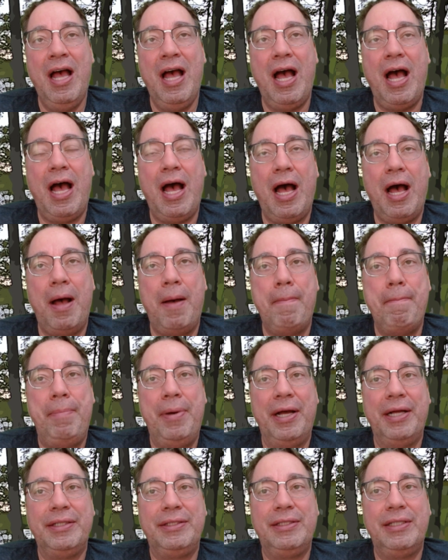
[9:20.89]

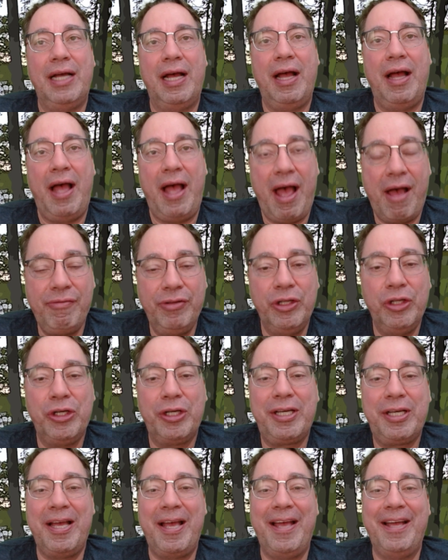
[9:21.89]
But have a
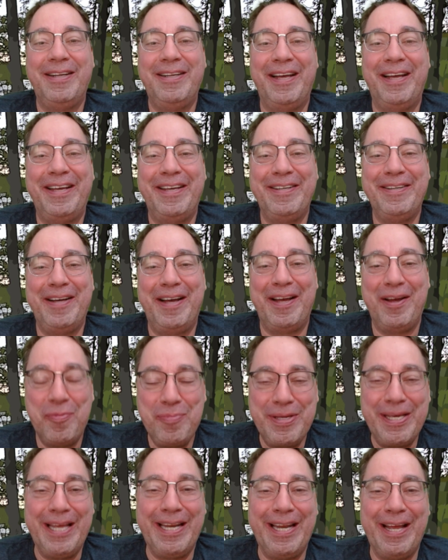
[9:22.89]
look, and I hope
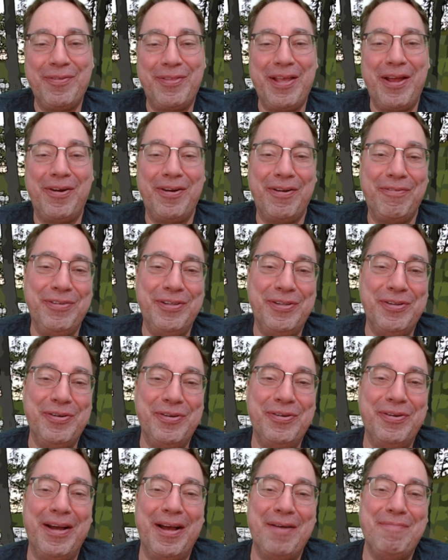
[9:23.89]
you get out there. And if you
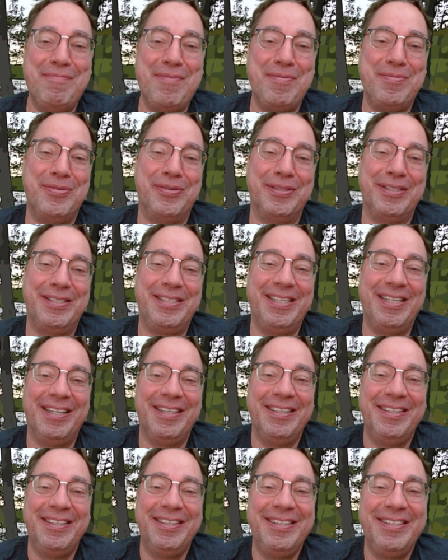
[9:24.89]
do, maybe we'll see you.
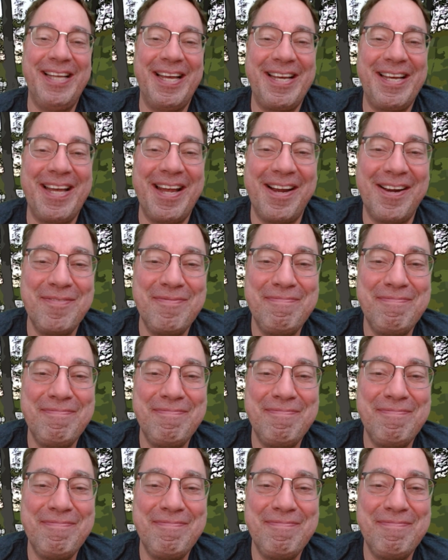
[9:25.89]
Take care.